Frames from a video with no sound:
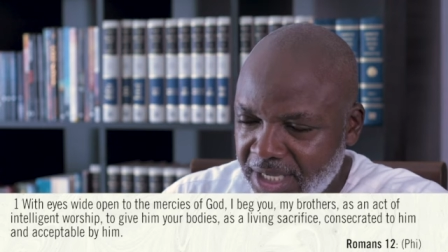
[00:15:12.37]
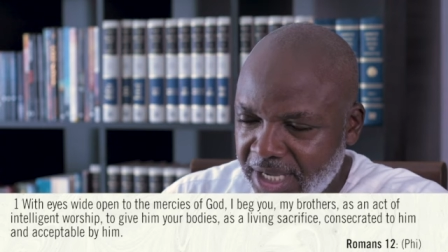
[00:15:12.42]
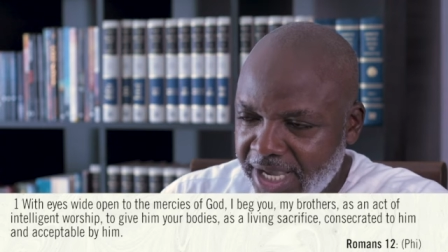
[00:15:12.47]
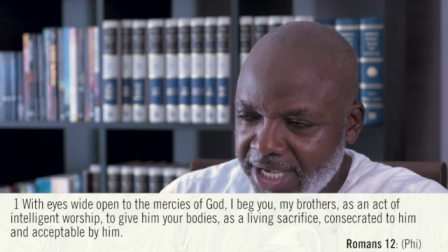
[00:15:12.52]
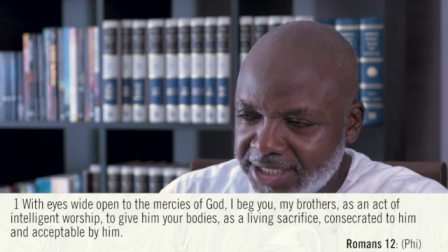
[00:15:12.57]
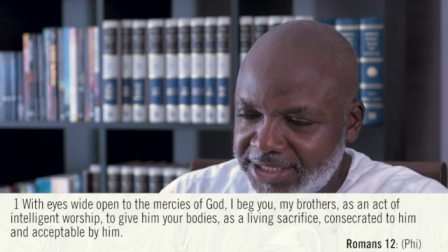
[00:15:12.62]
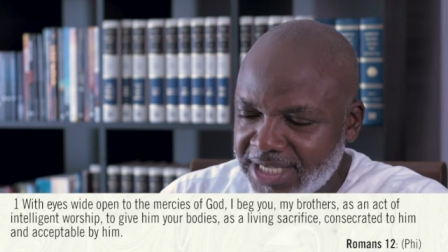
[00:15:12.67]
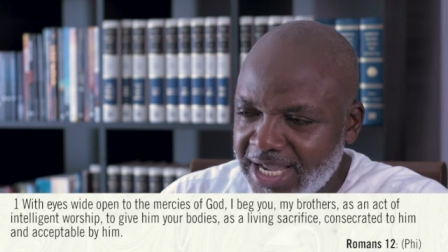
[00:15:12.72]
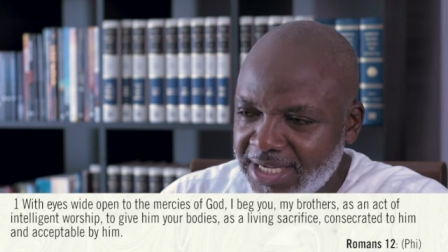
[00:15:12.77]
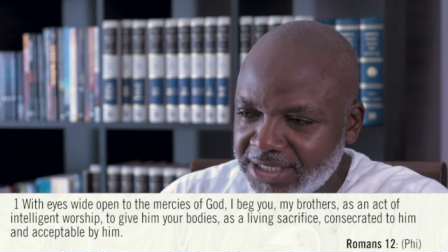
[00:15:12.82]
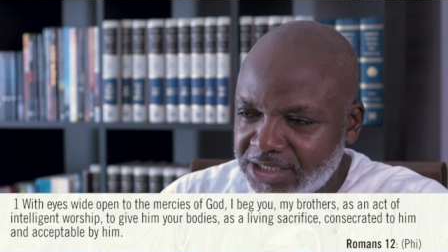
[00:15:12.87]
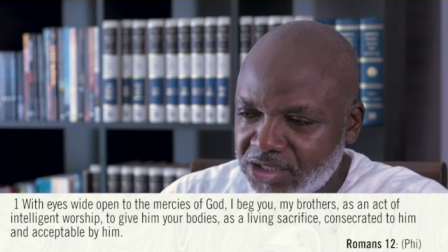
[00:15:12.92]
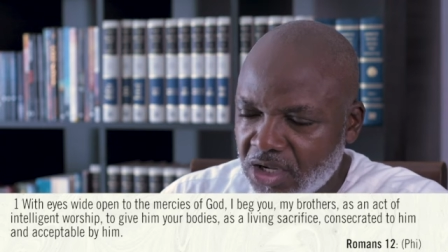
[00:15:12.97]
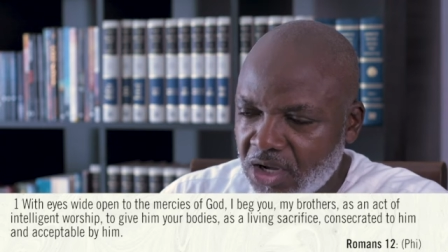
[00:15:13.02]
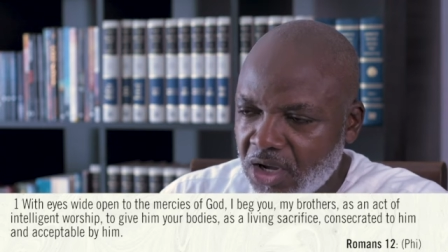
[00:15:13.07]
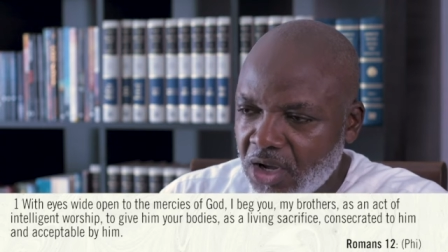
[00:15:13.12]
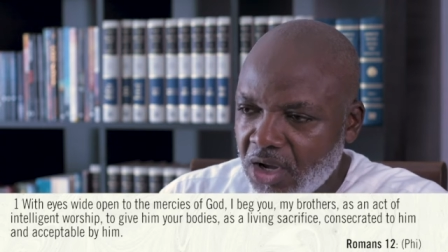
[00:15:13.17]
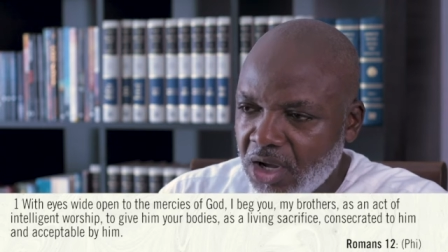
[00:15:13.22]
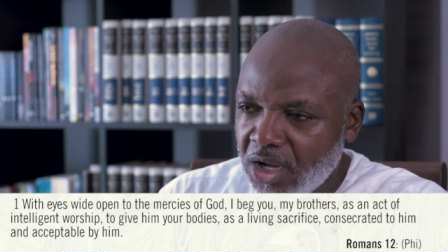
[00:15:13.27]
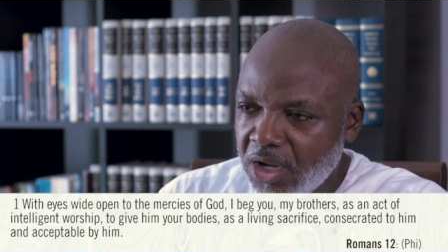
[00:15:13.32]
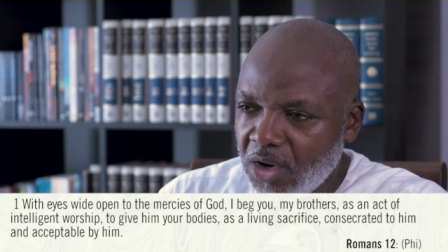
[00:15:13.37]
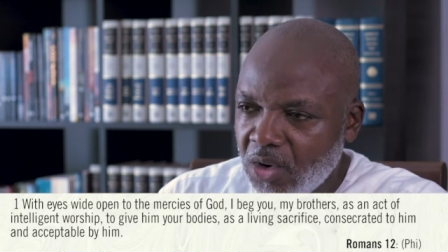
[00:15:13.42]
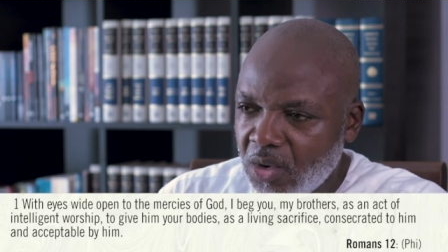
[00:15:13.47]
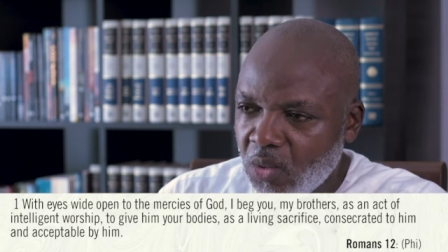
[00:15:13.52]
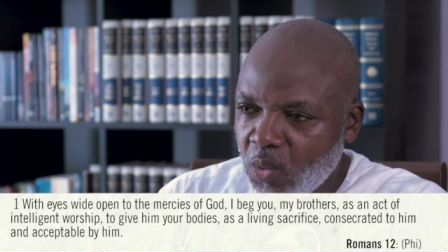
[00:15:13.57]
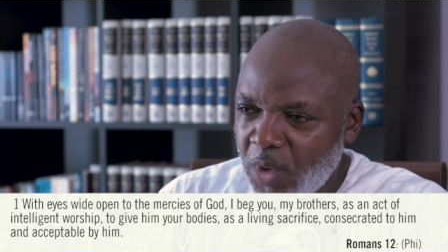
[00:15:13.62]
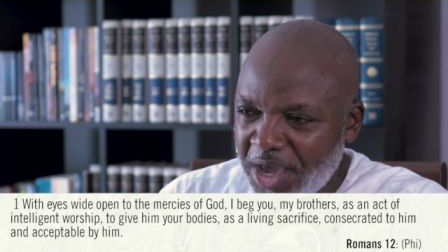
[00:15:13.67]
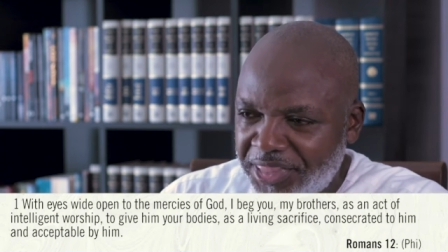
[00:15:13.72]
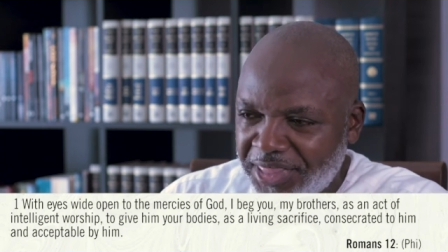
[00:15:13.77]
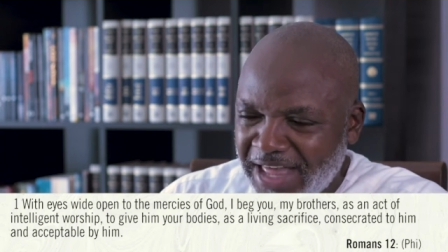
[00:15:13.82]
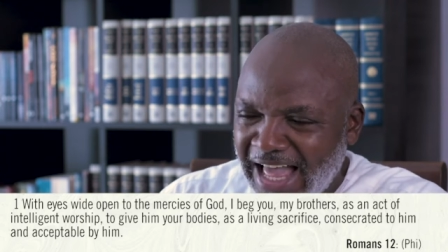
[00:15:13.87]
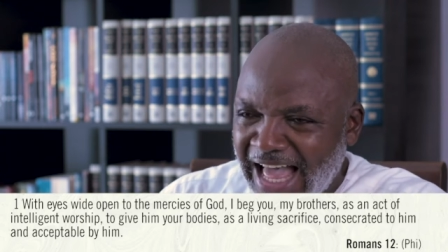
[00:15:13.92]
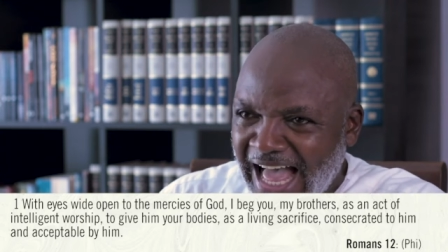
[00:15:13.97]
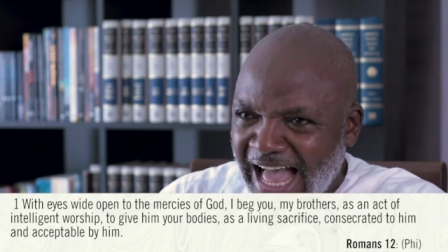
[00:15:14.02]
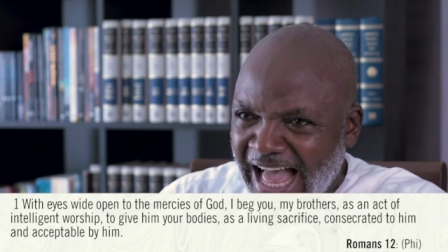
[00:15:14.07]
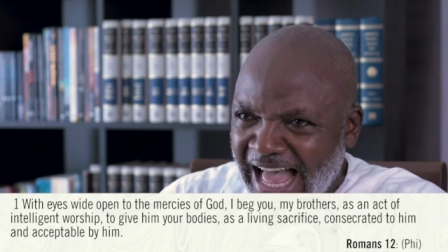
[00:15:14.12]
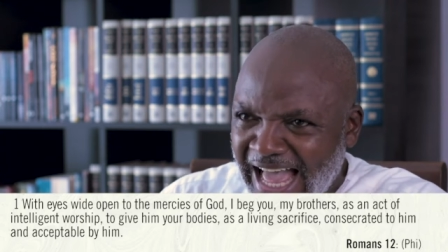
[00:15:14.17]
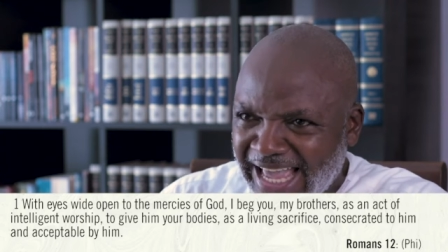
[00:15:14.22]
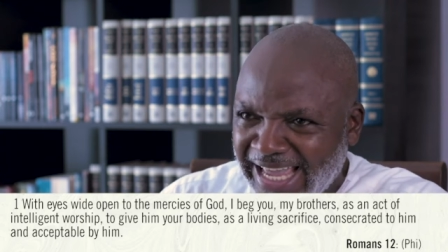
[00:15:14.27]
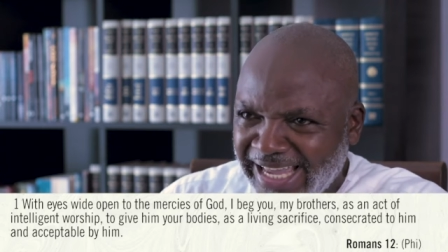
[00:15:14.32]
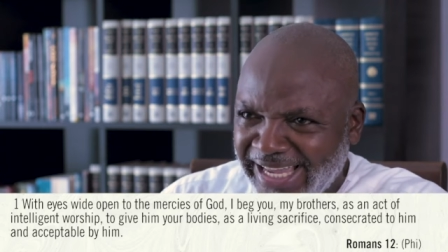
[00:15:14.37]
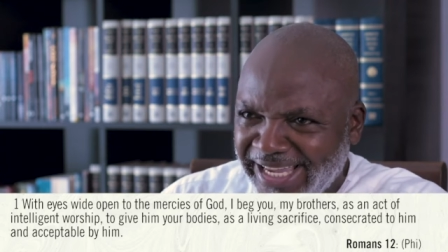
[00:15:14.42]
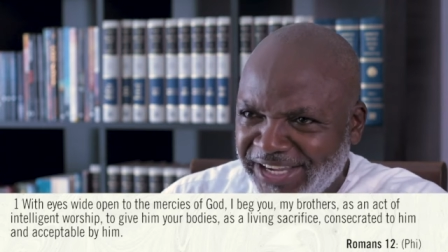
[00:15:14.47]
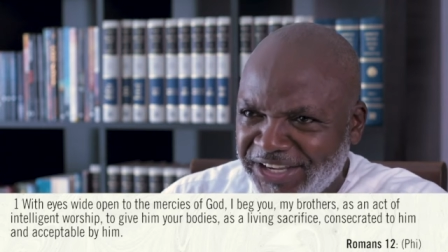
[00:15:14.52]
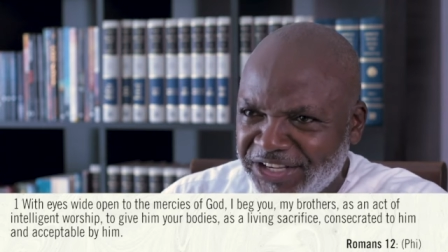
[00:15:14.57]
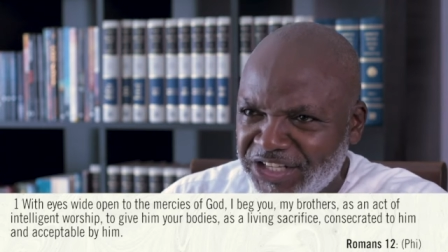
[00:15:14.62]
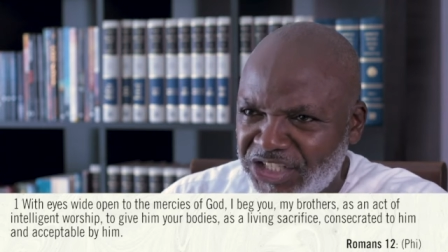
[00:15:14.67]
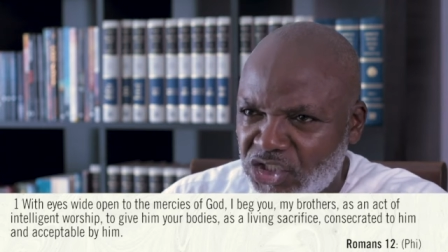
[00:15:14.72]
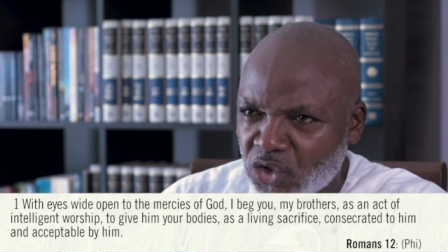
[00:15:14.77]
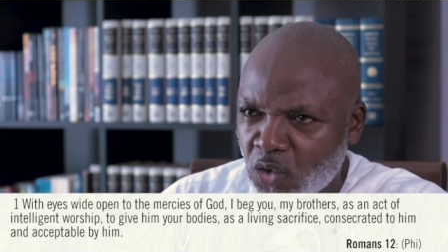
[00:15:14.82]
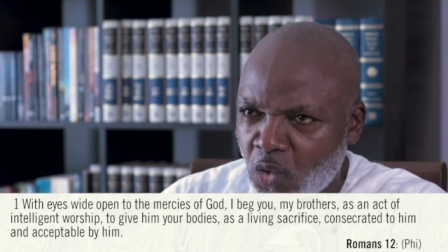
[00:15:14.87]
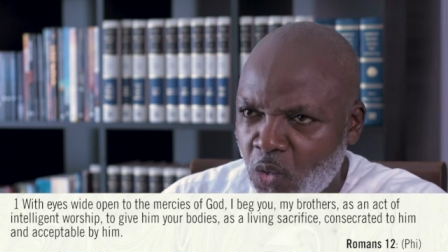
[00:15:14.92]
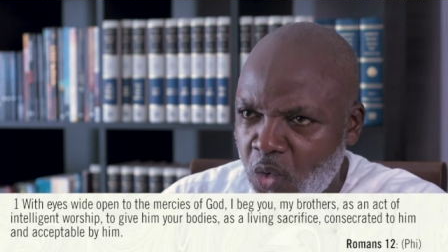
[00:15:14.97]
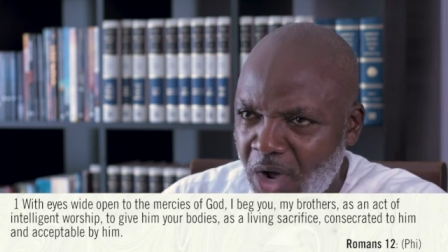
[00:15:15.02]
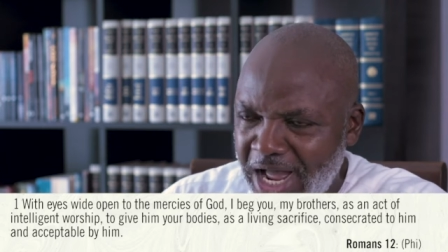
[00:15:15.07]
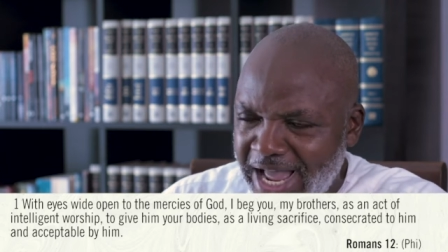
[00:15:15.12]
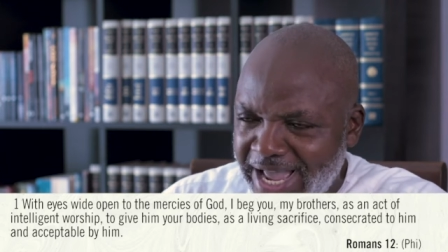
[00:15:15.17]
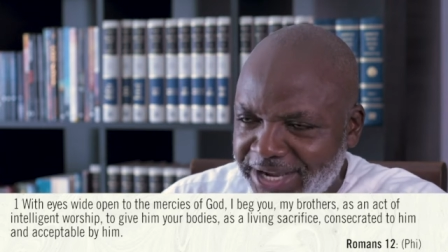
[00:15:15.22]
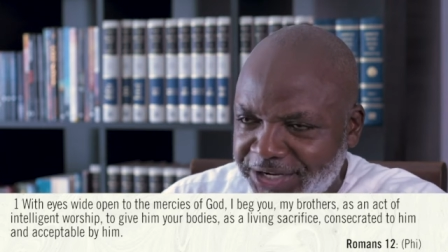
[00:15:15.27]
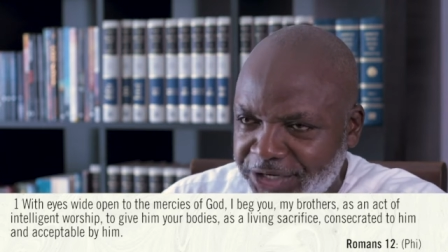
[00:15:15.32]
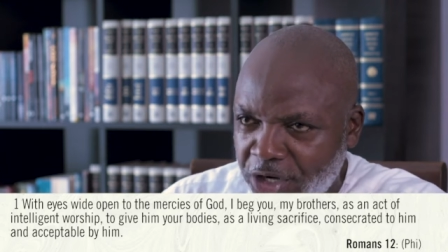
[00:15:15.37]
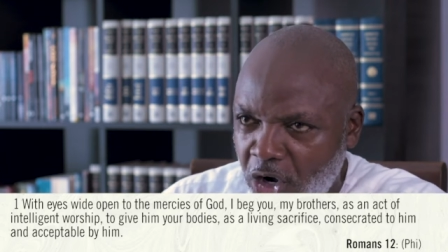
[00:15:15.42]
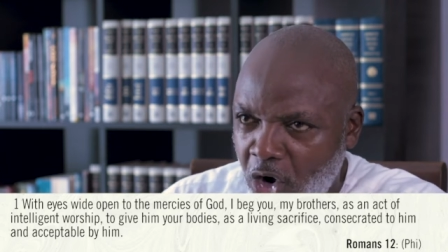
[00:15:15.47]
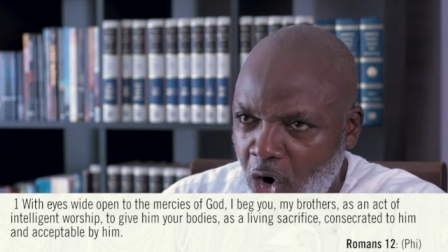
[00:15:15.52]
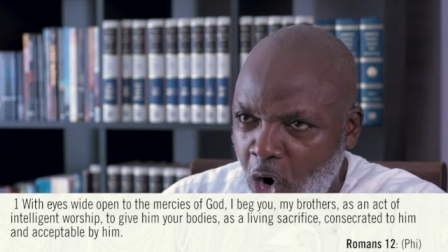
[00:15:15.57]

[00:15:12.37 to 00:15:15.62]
He says, with eyes wide